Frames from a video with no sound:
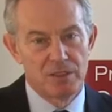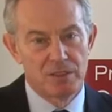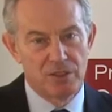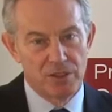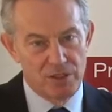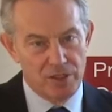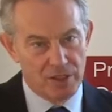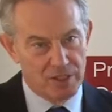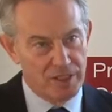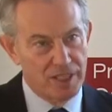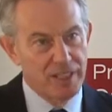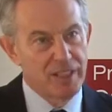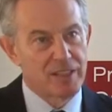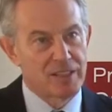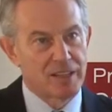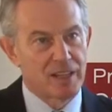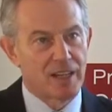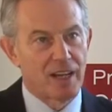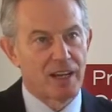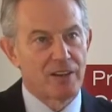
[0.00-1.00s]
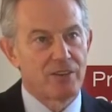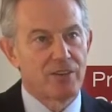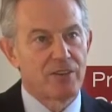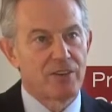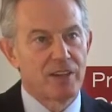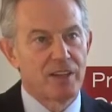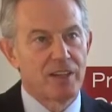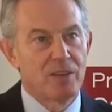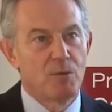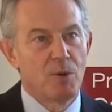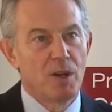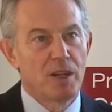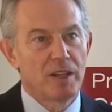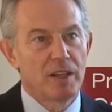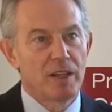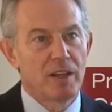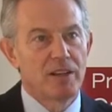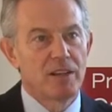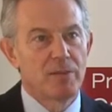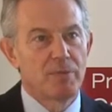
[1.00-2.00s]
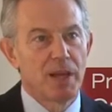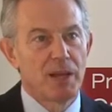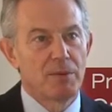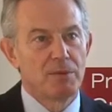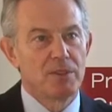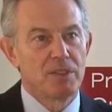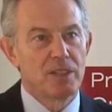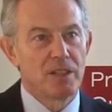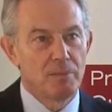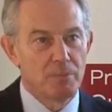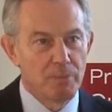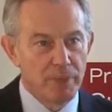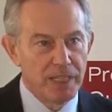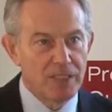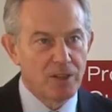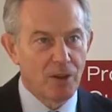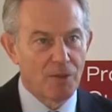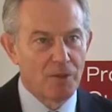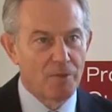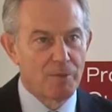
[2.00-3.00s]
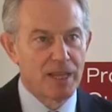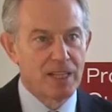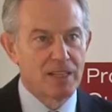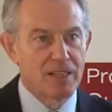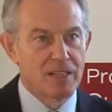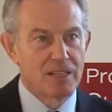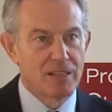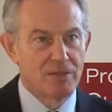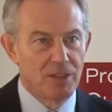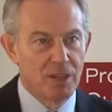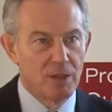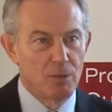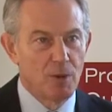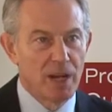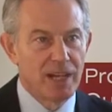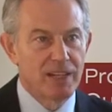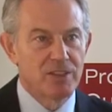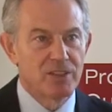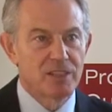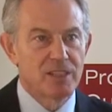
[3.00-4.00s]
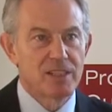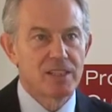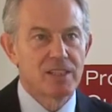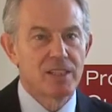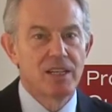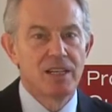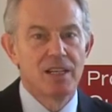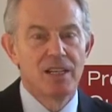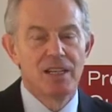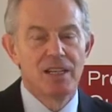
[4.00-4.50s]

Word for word: to succeed as a country, you weren't going to be able to compete on the basis of low wages.